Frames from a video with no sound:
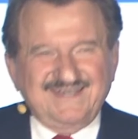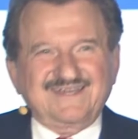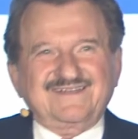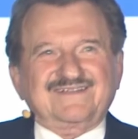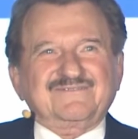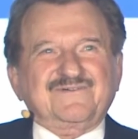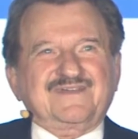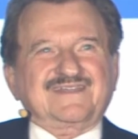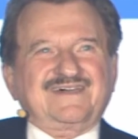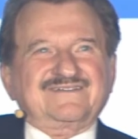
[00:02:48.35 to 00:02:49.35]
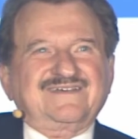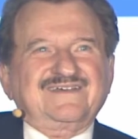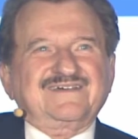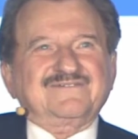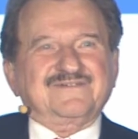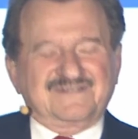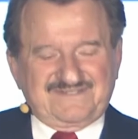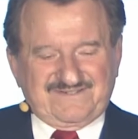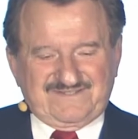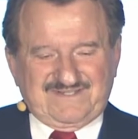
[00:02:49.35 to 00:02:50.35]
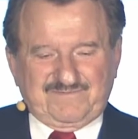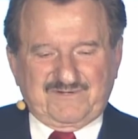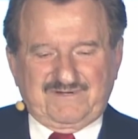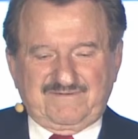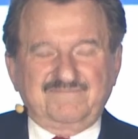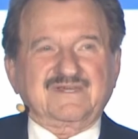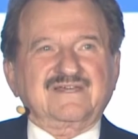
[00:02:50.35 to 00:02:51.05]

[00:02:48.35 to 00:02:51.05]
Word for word: You need to find out what is causing the problem.